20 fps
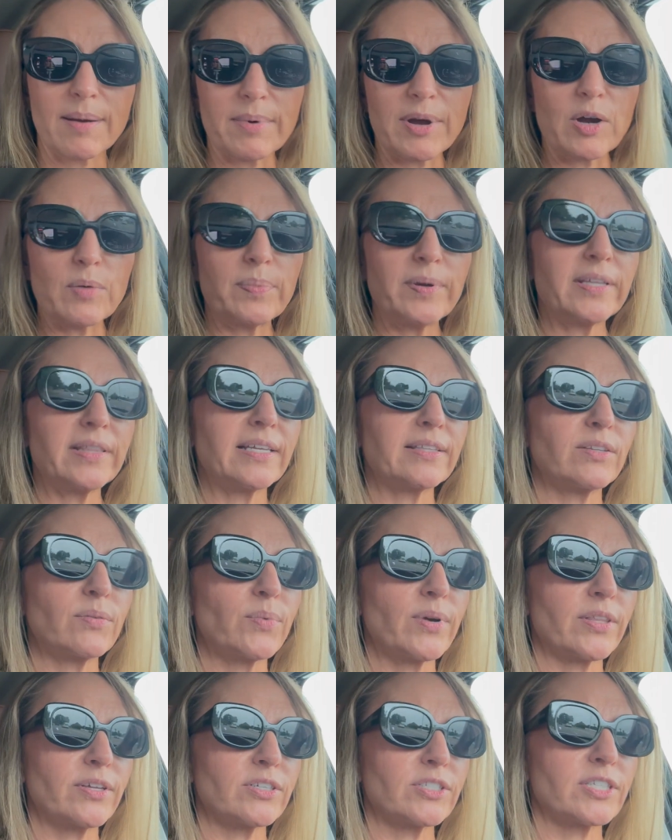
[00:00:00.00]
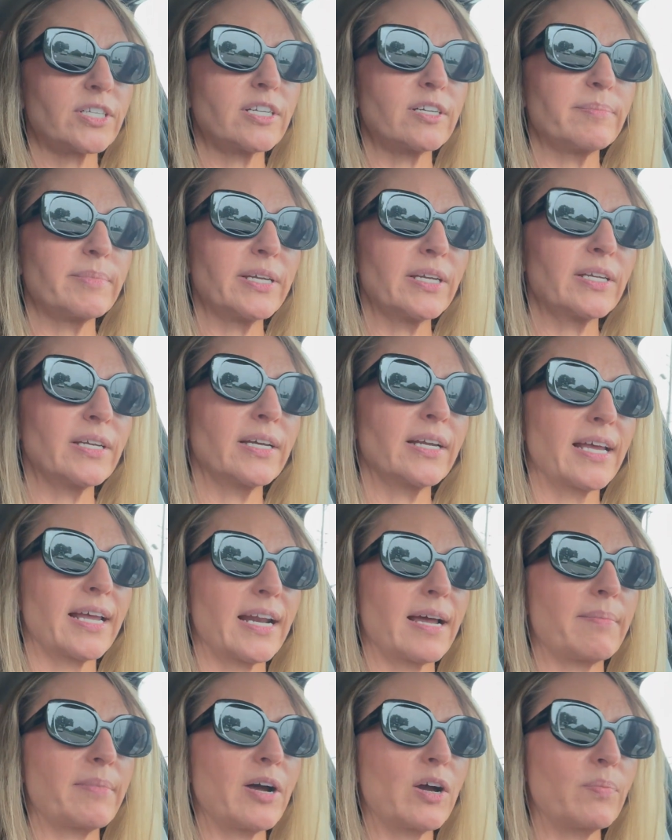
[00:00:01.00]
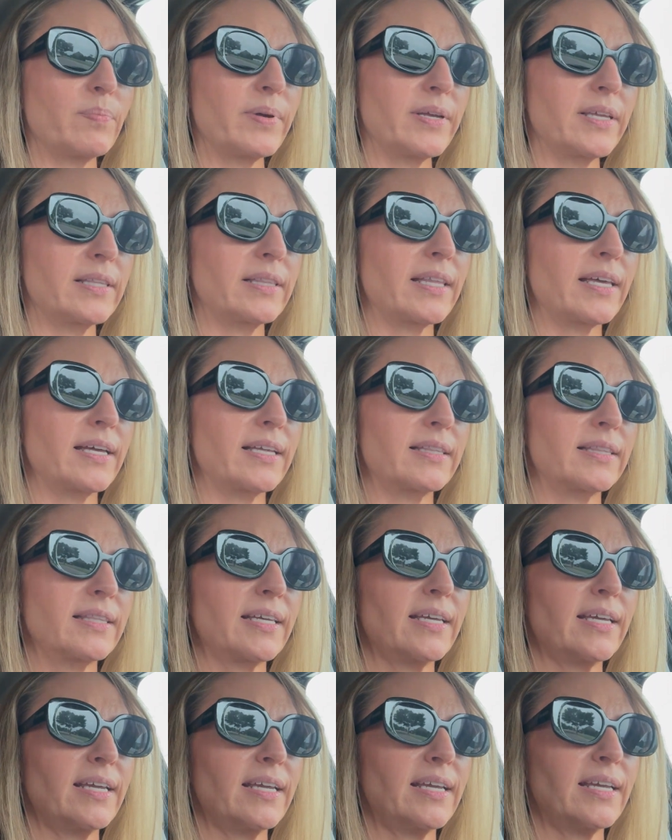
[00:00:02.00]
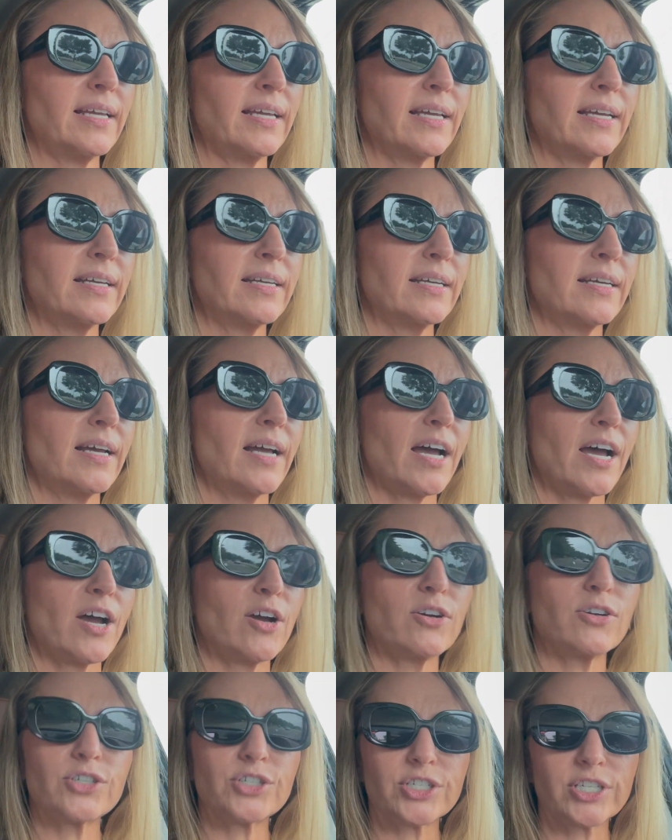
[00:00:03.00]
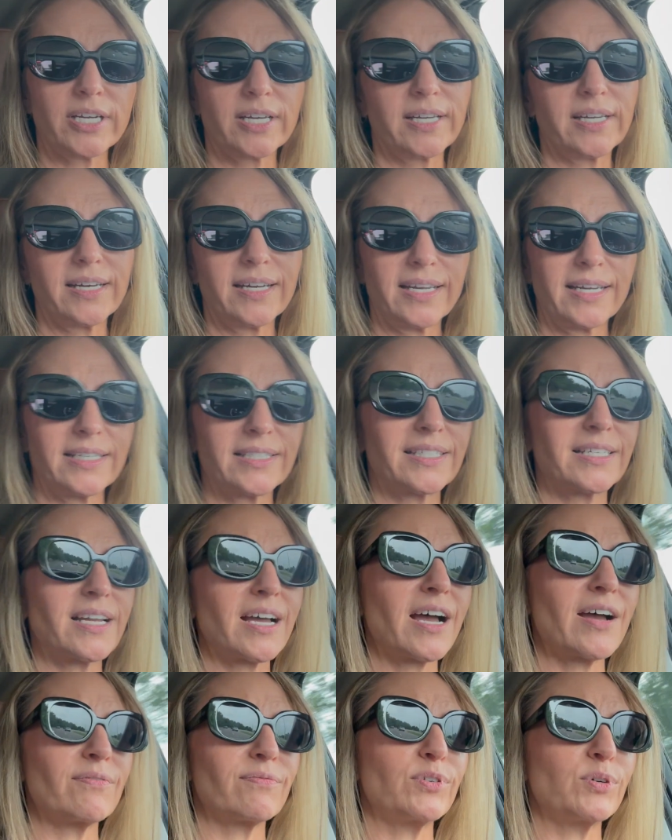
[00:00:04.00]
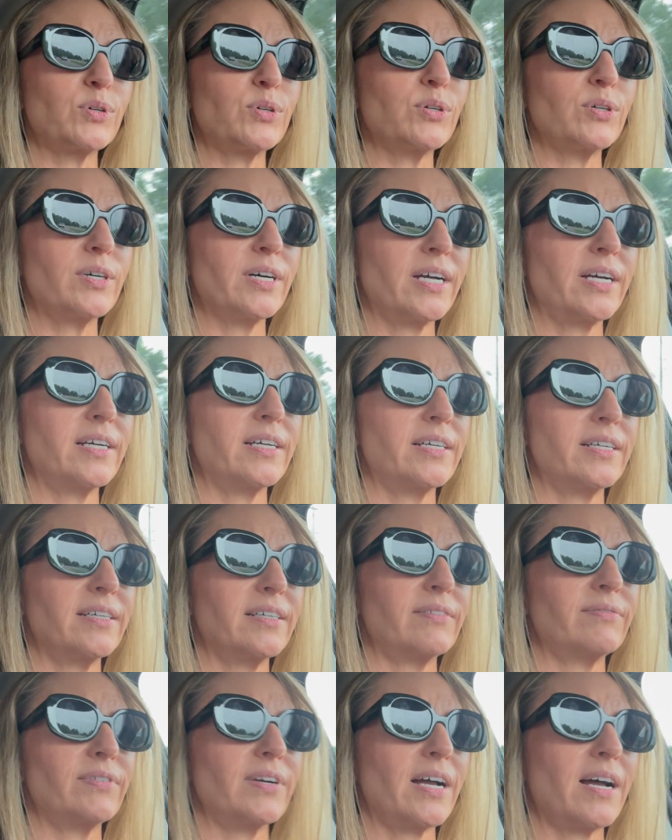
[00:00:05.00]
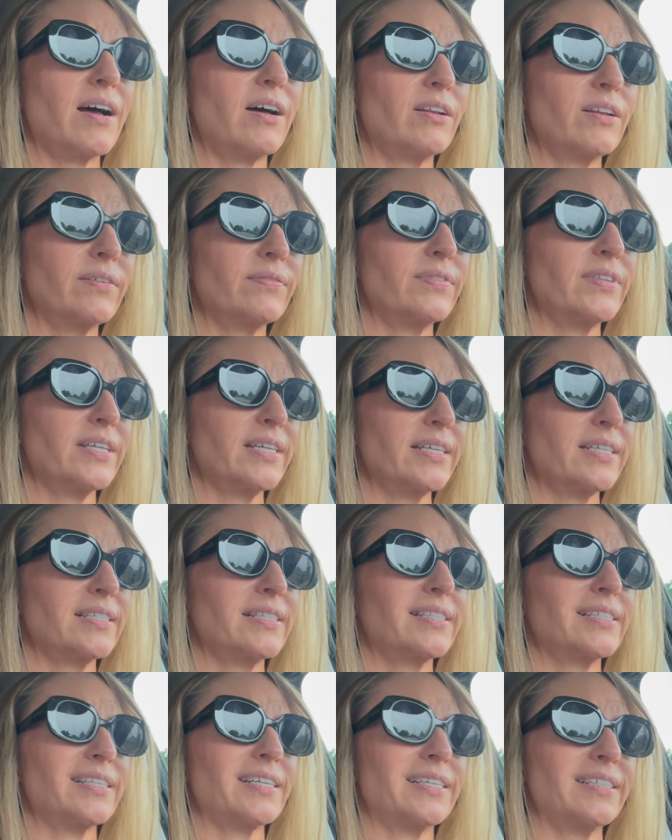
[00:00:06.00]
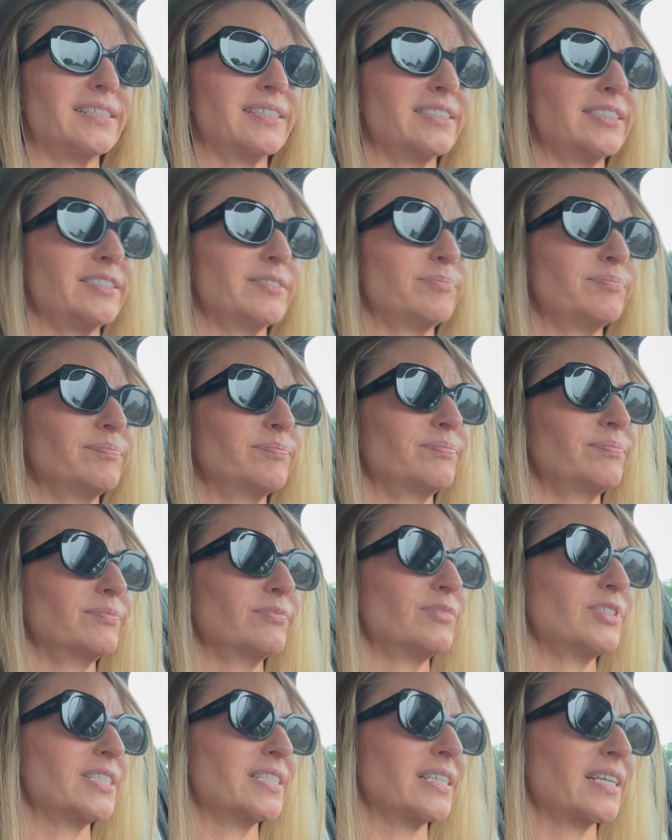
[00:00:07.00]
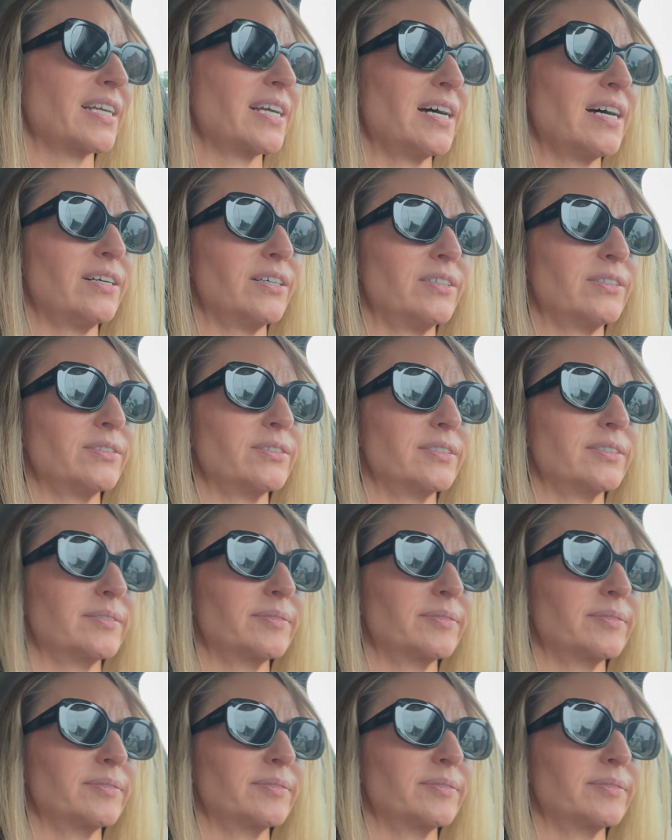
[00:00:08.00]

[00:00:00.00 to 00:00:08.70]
hoping that the weather's going to be good, and I'm hoping that the ocean is not full of all of this, what's it called?